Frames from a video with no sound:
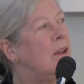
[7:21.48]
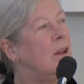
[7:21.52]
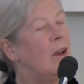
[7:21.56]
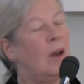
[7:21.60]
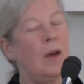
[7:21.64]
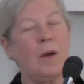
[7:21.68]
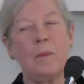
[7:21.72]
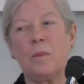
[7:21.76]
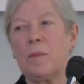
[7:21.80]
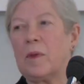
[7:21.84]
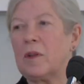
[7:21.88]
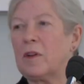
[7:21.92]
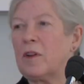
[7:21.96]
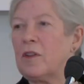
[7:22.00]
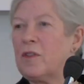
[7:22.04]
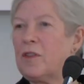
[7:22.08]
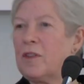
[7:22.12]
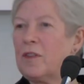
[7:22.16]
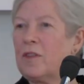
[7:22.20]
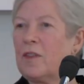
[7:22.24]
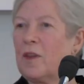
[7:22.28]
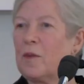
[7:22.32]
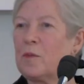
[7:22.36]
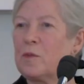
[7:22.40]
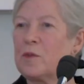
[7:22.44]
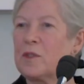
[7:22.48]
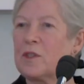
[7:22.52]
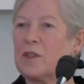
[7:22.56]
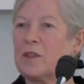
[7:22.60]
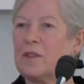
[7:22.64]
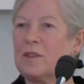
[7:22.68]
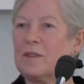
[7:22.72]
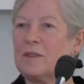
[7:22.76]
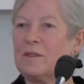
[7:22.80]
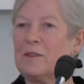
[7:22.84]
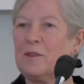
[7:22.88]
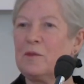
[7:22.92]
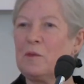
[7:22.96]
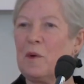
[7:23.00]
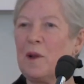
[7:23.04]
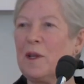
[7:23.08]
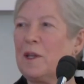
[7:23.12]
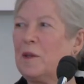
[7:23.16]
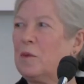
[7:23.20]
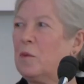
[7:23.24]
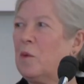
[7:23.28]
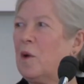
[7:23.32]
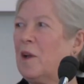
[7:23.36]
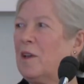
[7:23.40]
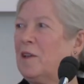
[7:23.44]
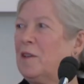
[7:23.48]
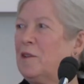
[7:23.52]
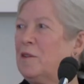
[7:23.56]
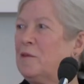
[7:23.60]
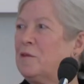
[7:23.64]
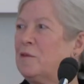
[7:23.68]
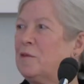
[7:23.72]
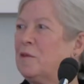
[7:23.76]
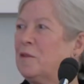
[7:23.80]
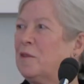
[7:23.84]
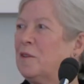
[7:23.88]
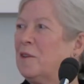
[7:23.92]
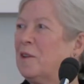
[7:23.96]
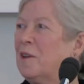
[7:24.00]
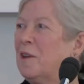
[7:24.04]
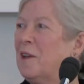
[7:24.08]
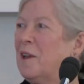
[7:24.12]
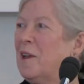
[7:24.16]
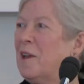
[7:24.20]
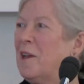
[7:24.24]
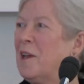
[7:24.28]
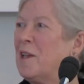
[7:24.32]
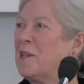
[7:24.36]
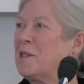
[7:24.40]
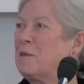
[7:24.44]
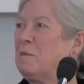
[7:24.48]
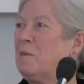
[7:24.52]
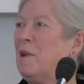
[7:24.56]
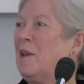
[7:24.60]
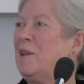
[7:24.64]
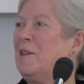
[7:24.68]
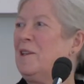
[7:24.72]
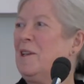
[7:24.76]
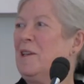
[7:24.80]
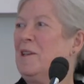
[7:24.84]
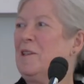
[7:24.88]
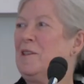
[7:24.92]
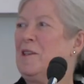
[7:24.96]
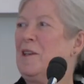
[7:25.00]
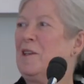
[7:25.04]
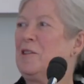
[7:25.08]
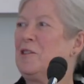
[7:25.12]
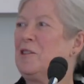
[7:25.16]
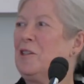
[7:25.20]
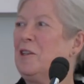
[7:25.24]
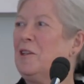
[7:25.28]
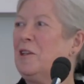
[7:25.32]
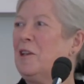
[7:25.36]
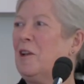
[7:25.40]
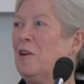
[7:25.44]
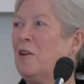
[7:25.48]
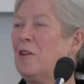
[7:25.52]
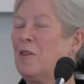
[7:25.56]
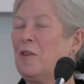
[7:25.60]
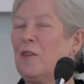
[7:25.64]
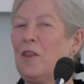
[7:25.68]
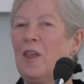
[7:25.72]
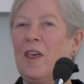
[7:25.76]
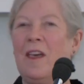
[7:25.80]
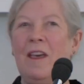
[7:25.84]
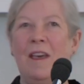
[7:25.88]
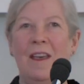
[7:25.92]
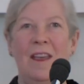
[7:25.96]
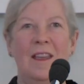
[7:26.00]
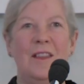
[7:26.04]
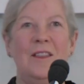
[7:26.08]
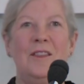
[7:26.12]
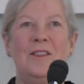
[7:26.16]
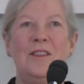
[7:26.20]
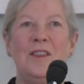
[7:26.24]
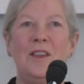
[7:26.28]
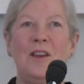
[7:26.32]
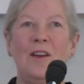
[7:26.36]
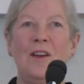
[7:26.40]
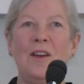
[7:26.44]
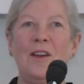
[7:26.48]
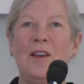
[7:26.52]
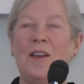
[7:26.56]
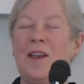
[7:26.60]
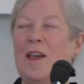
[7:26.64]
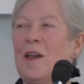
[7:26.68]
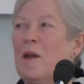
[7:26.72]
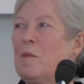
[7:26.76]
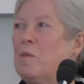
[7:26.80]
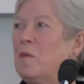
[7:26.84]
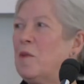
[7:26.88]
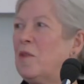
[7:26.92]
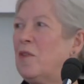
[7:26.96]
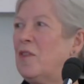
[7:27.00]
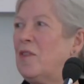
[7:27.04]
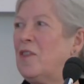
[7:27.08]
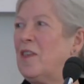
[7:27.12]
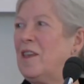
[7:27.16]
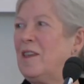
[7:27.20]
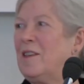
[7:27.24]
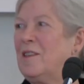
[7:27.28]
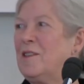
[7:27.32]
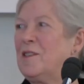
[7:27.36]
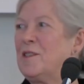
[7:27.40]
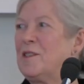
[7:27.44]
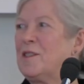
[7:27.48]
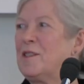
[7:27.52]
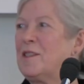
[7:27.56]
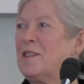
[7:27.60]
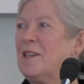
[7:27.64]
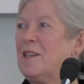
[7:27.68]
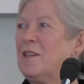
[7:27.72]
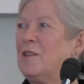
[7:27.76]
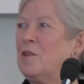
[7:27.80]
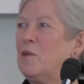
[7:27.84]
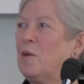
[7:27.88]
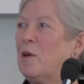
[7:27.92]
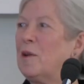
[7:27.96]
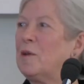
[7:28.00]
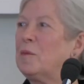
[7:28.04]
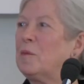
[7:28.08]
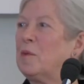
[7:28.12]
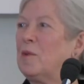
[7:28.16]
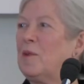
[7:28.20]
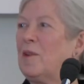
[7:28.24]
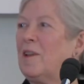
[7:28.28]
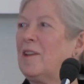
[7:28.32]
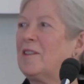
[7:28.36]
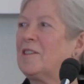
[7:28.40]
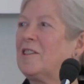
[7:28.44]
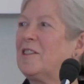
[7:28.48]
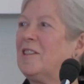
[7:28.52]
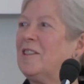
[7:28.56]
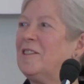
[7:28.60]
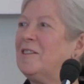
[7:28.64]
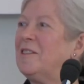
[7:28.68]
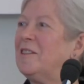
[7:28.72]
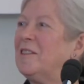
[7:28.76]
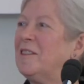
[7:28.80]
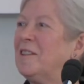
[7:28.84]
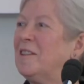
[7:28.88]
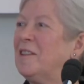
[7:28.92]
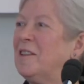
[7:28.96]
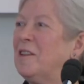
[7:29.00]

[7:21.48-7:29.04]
And I think that was a great way of explaining it, actually. The I am thing is incredible, actually.